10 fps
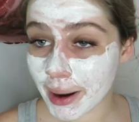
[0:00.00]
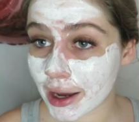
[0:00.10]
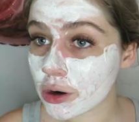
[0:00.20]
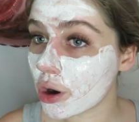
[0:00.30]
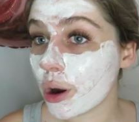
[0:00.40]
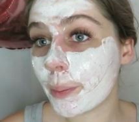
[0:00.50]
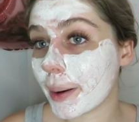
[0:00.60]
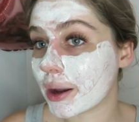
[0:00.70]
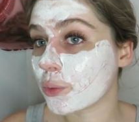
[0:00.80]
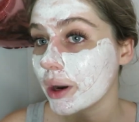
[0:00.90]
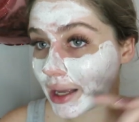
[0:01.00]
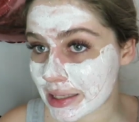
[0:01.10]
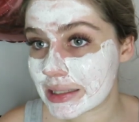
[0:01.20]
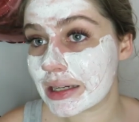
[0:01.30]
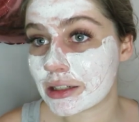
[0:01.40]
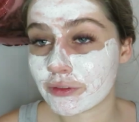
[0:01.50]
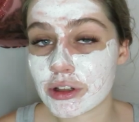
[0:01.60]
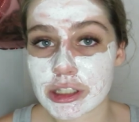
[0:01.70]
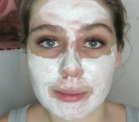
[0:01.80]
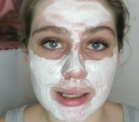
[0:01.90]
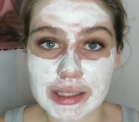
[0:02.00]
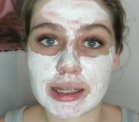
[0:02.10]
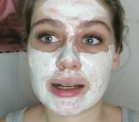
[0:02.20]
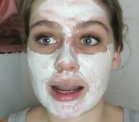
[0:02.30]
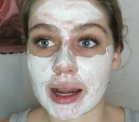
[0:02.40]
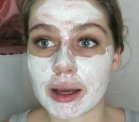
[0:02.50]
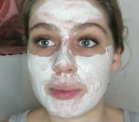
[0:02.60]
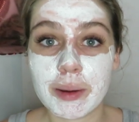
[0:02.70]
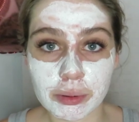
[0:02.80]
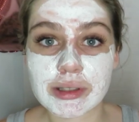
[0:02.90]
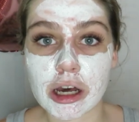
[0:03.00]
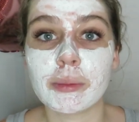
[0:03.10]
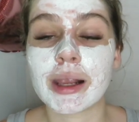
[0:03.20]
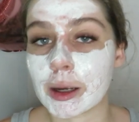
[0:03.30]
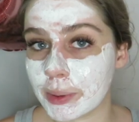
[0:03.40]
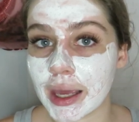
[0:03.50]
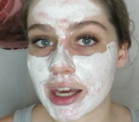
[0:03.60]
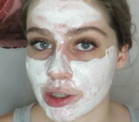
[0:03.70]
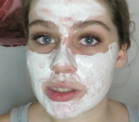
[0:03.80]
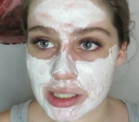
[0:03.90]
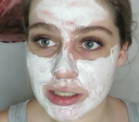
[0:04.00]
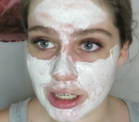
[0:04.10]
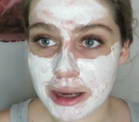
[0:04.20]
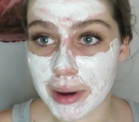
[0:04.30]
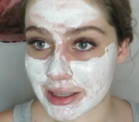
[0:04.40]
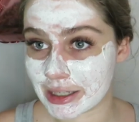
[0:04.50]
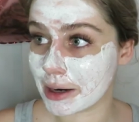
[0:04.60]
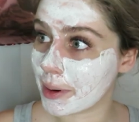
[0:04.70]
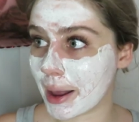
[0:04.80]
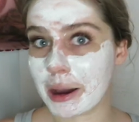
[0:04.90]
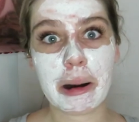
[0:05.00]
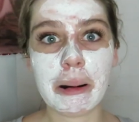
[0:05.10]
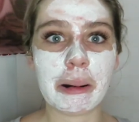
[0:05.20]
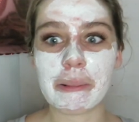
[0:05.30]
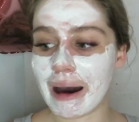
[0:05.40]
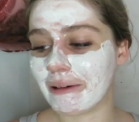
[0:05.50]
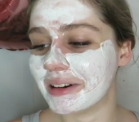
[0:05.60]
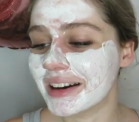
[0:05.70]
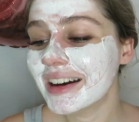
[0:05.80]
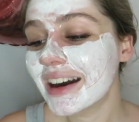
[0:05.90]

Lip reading: I know, but when I see a difference in my skin, like people tell me, like, Bianca, your skin's looking amazing, and I'm like, oh wow.